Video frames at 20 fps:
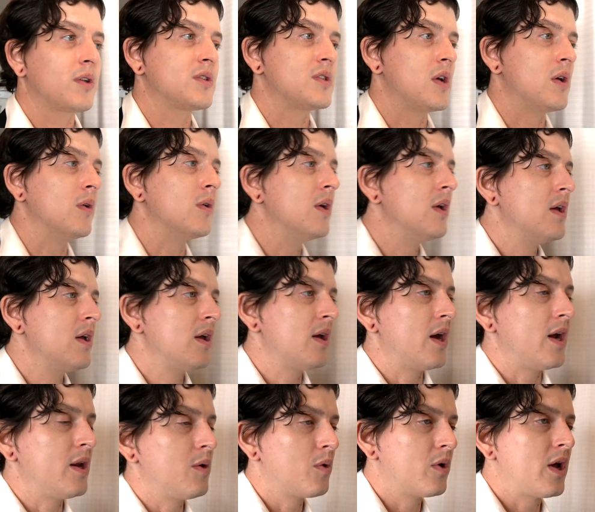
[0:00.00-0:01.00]
So
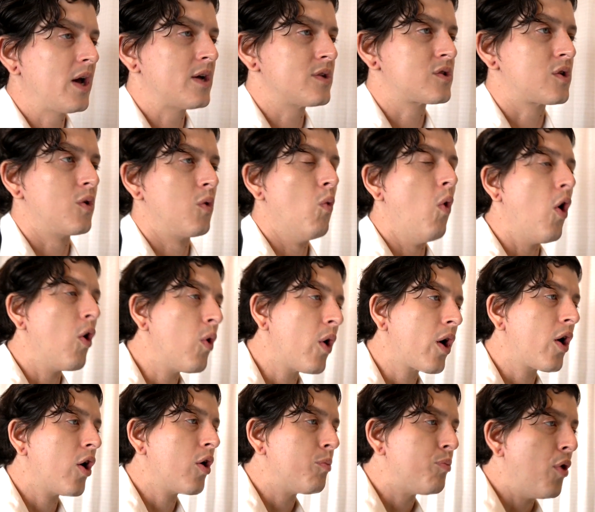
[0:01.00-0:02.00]
anyone asking, what do I
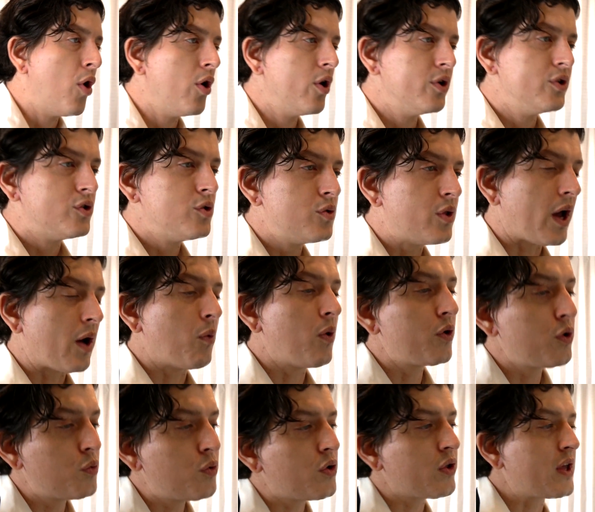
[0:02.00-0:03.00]
gotta pay to do that? Well,
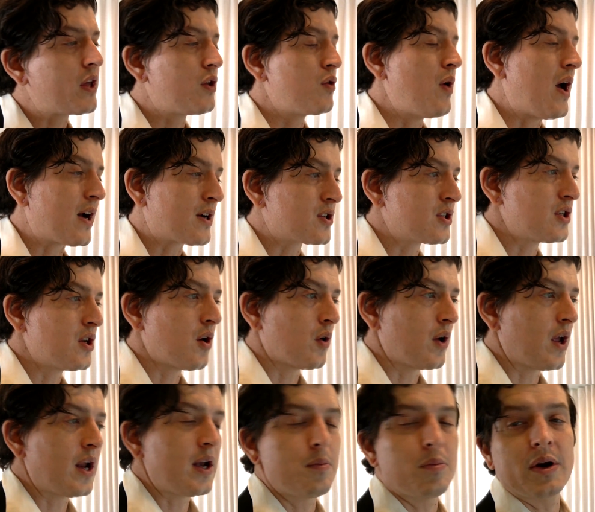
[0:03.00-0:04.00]
you actually
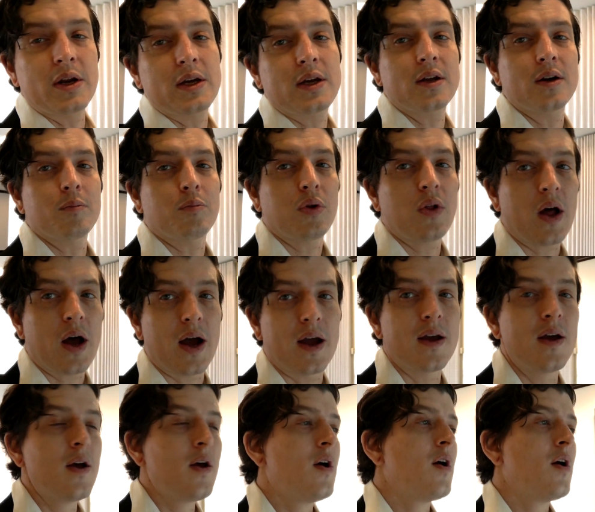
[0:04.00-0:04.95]
don't. Anybody can apply.